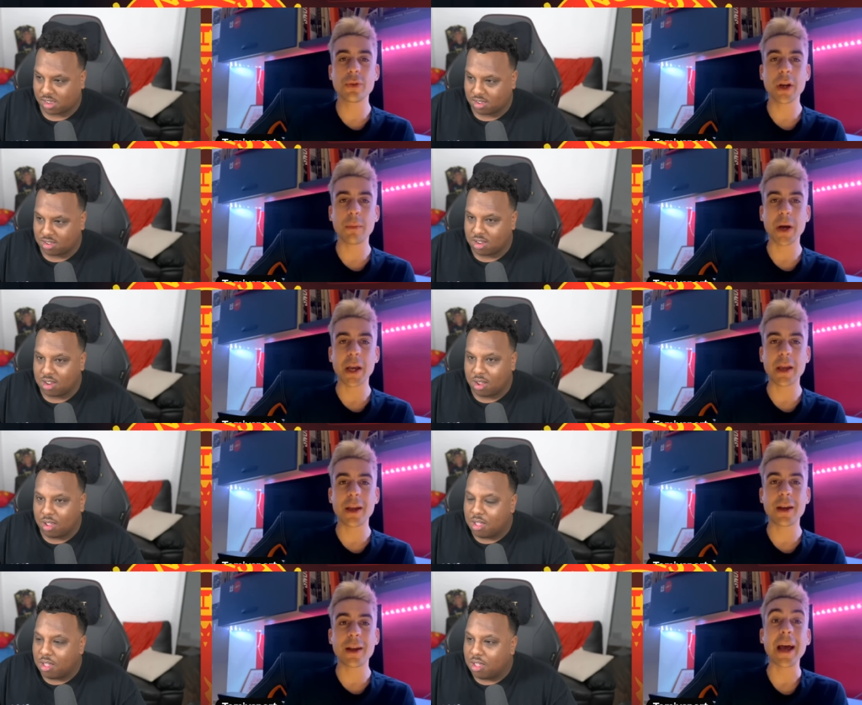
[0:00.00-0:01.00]
Speaker 1: during my
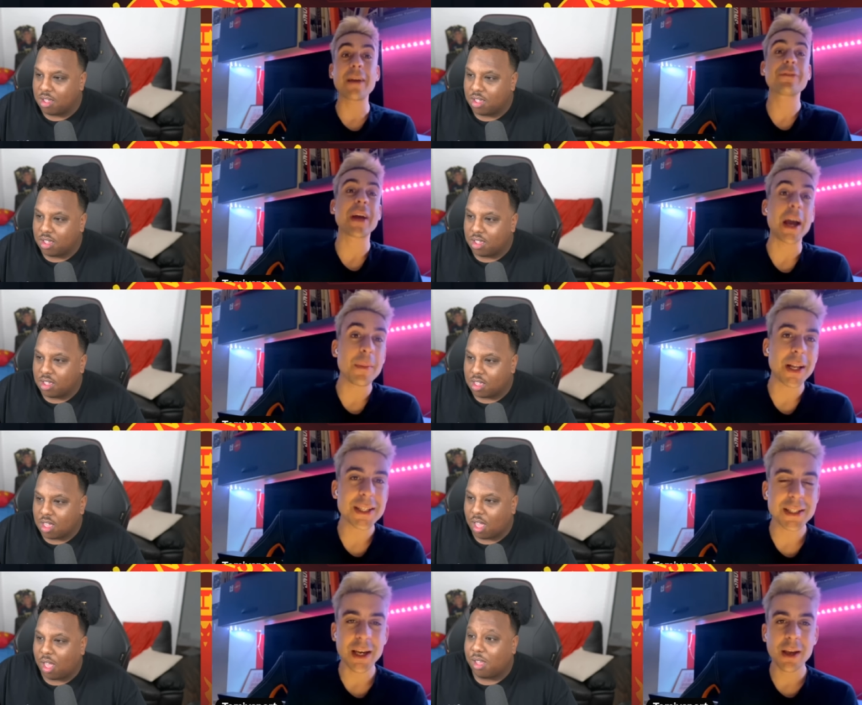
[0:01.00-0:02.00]
lifetime,
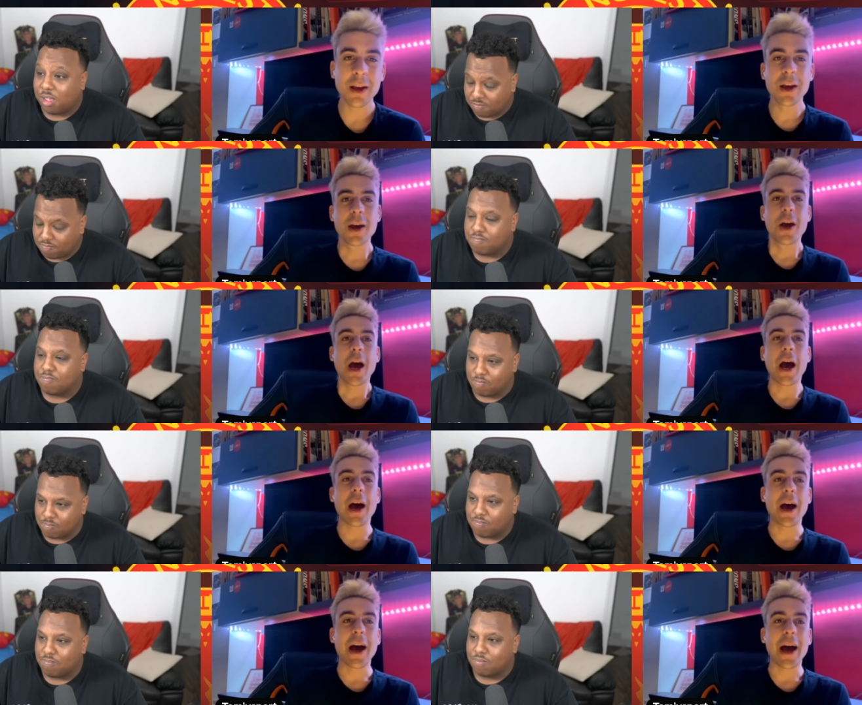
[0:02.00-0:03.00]
let's say. Mm.
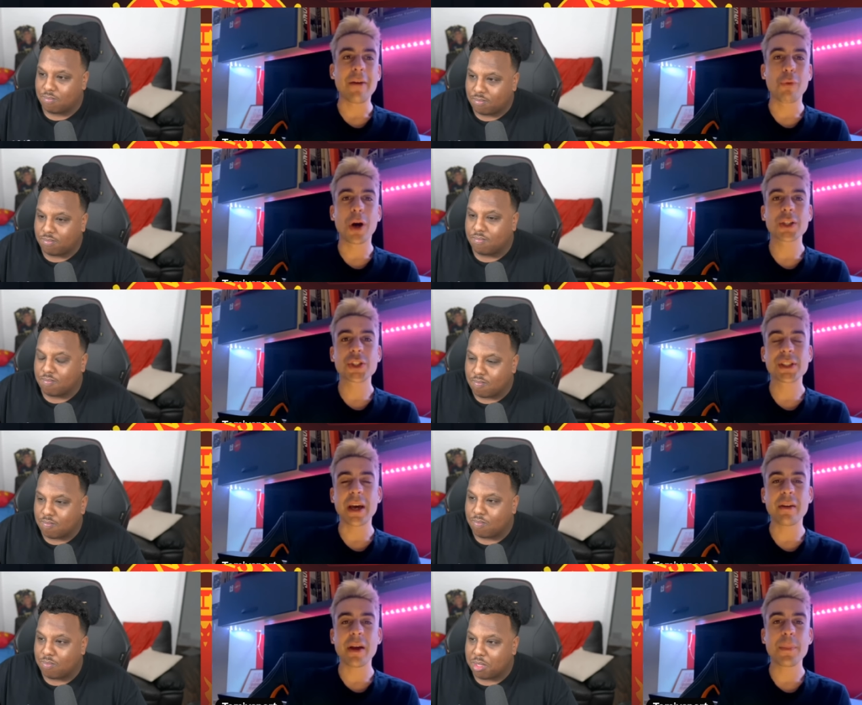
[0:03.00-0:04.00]
Uh, I watched
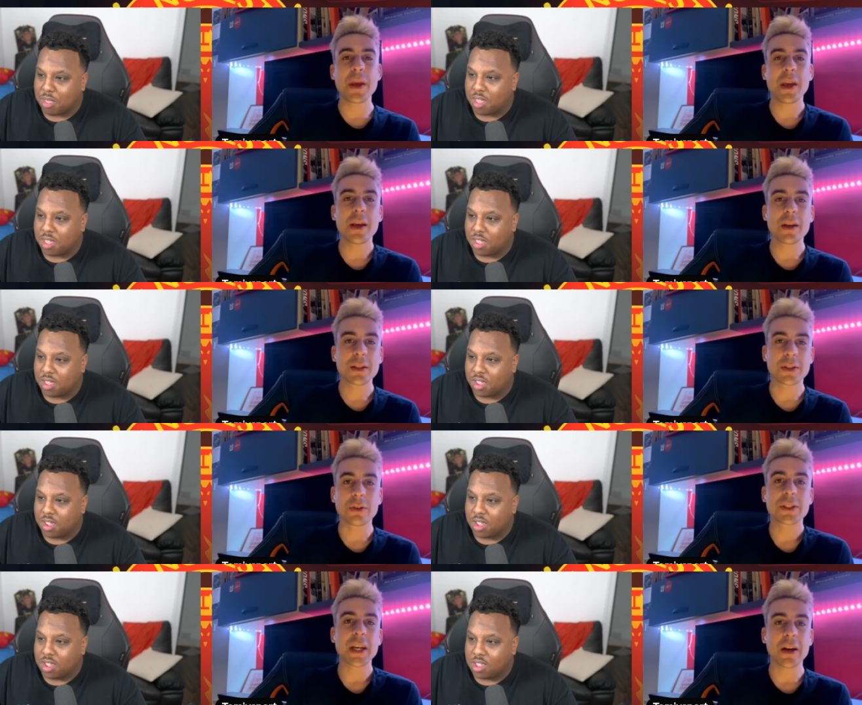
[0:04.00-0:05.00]
Serie B,
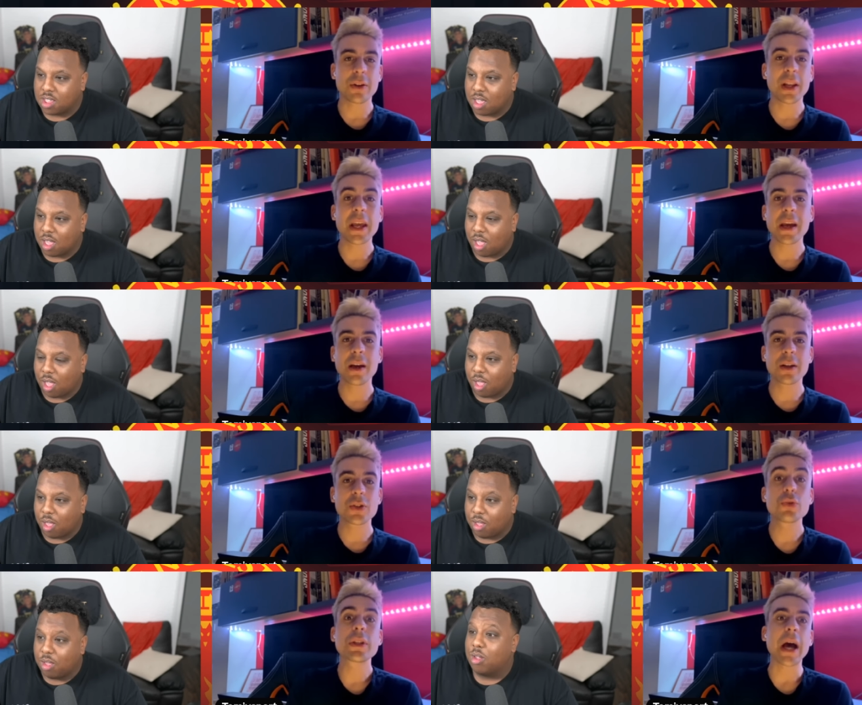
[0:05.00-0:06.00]
so second league, uh,
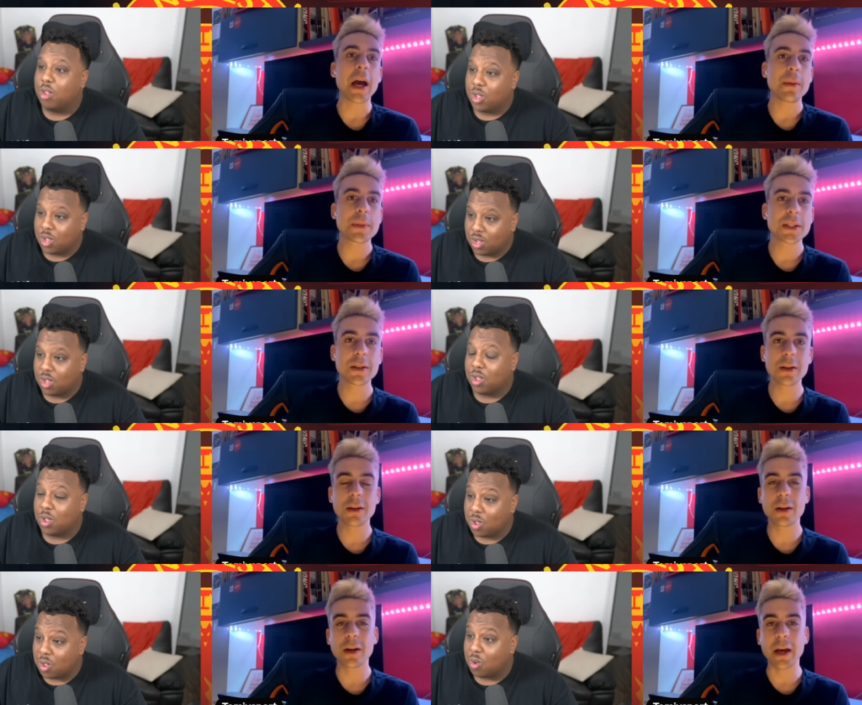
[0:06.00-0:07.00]
two times
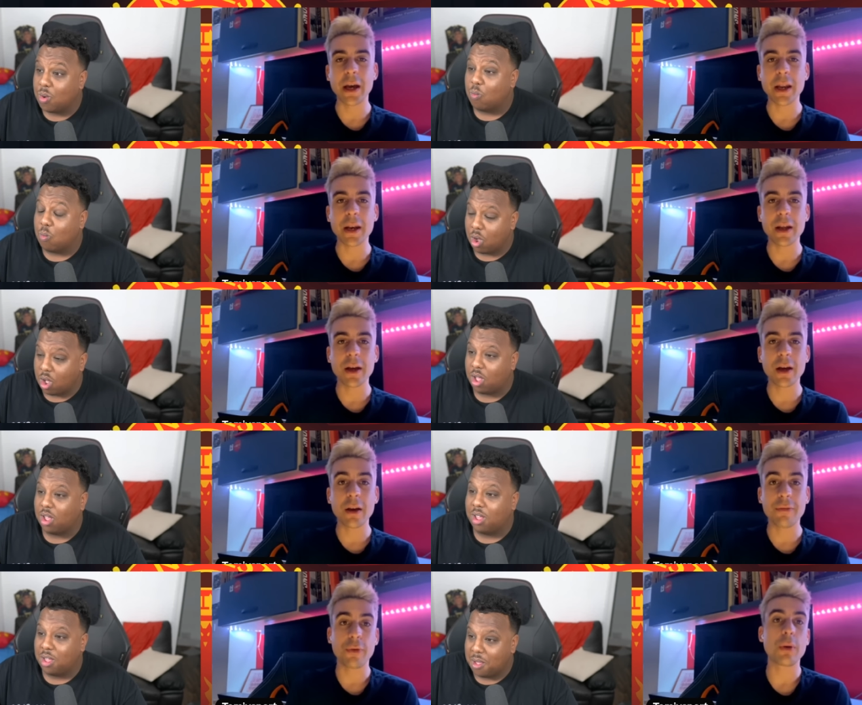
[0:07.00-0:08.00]
uh, and
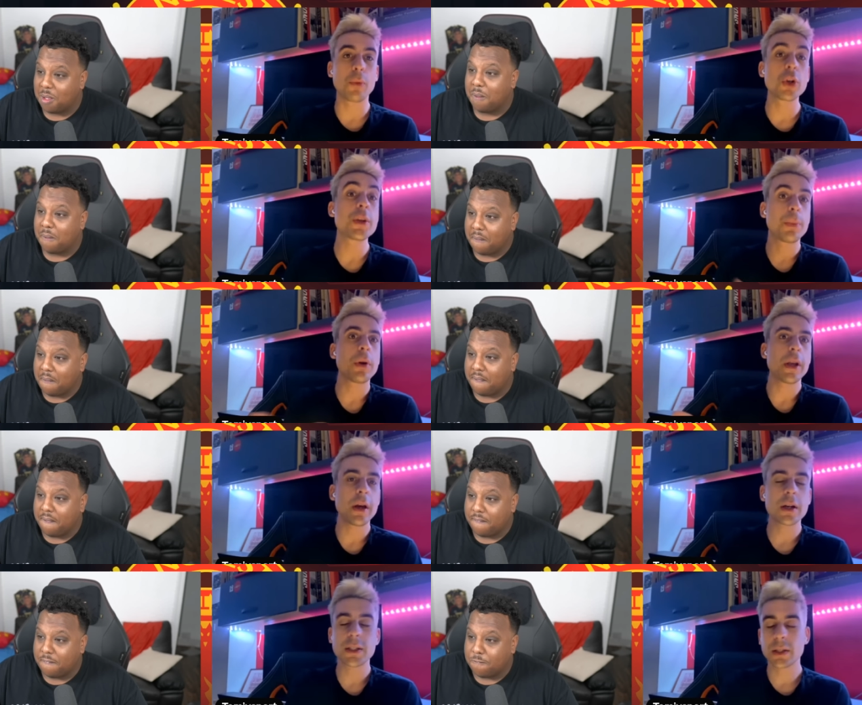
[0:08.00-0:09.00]
uh, for multiple
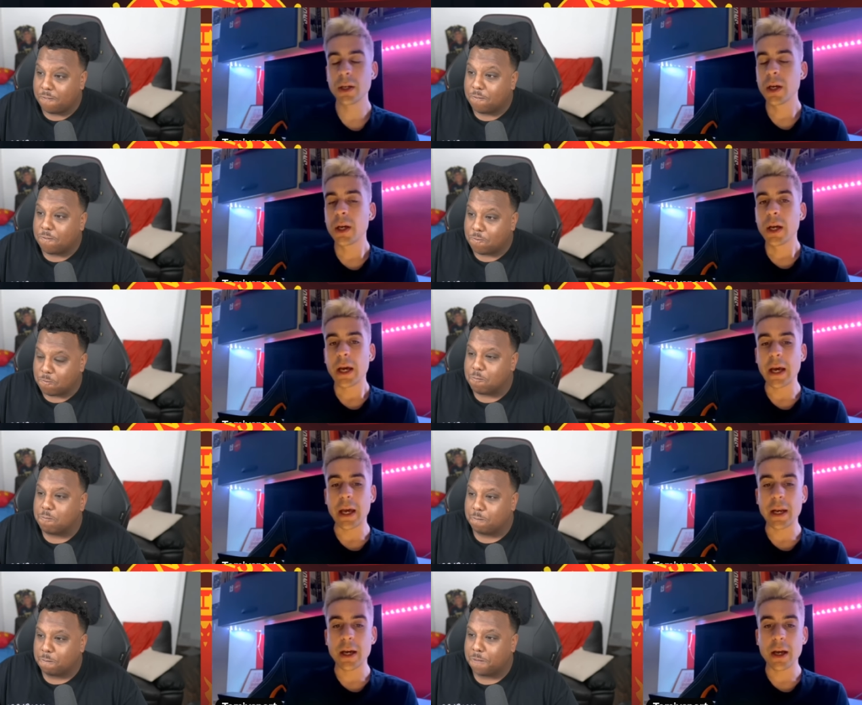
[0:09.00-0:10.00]
years. Mm.
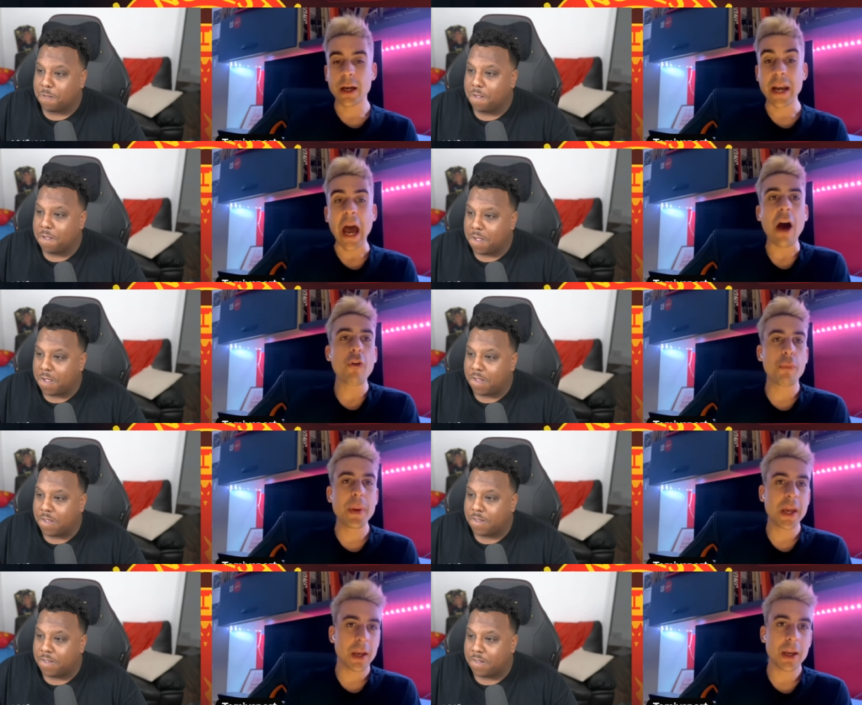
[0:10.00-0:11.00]
And uh, now
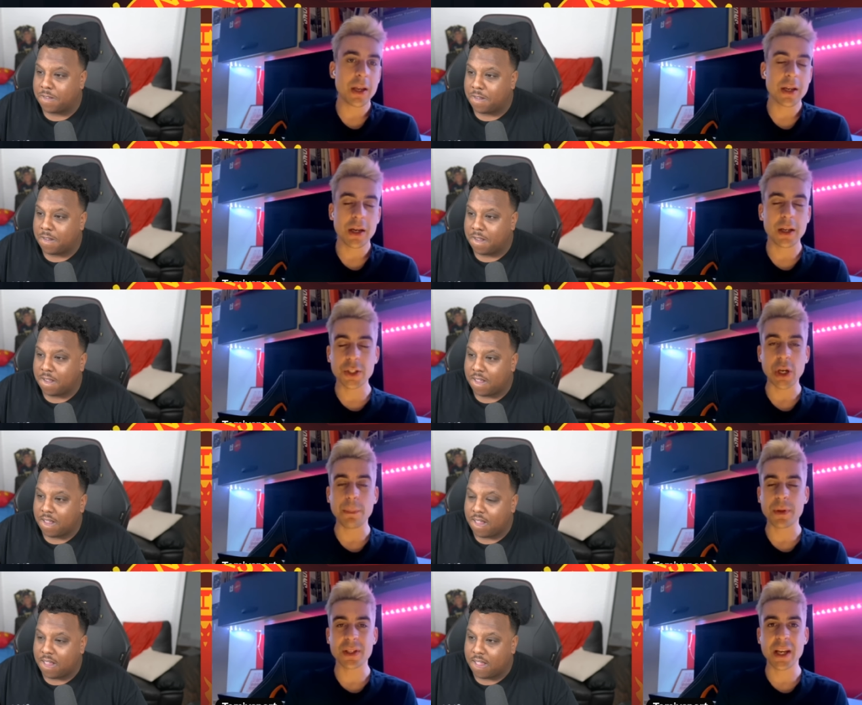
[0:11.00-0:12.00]
being in uh,
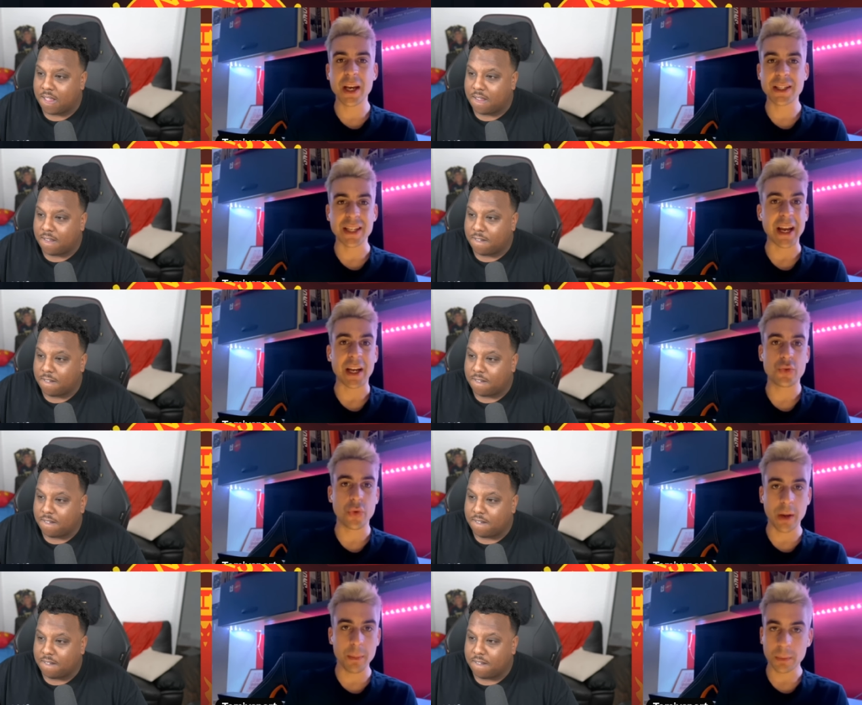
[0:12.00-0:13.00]
Champions League, it's like a
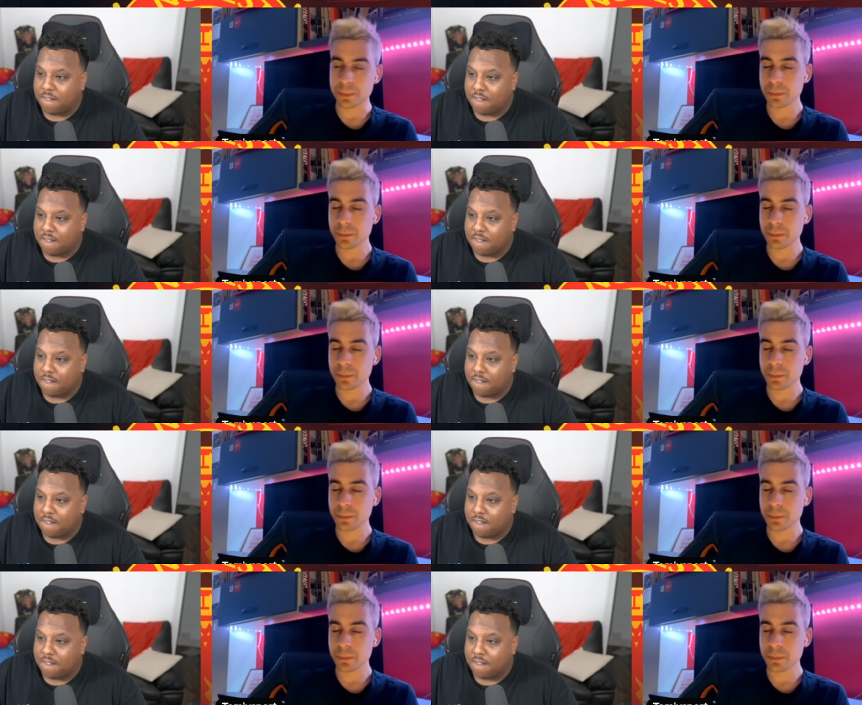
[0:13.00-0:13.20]
dream